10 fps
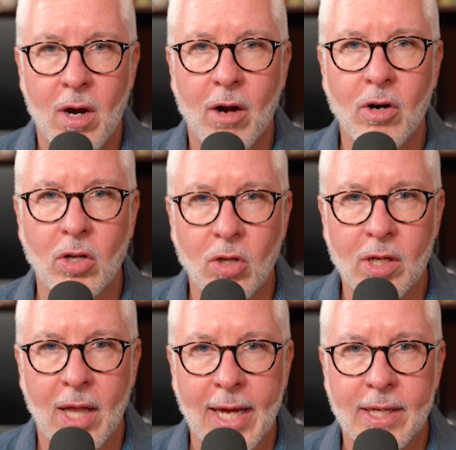are going to
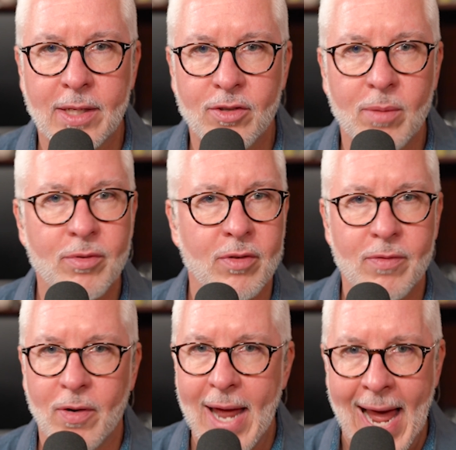look like in terms
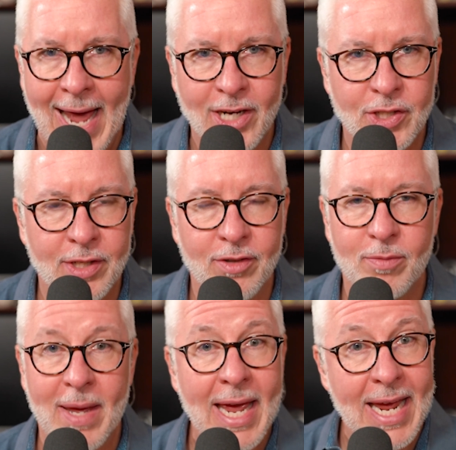of their
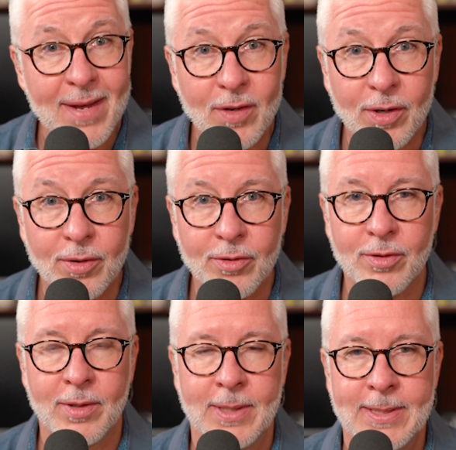actions, behaviors,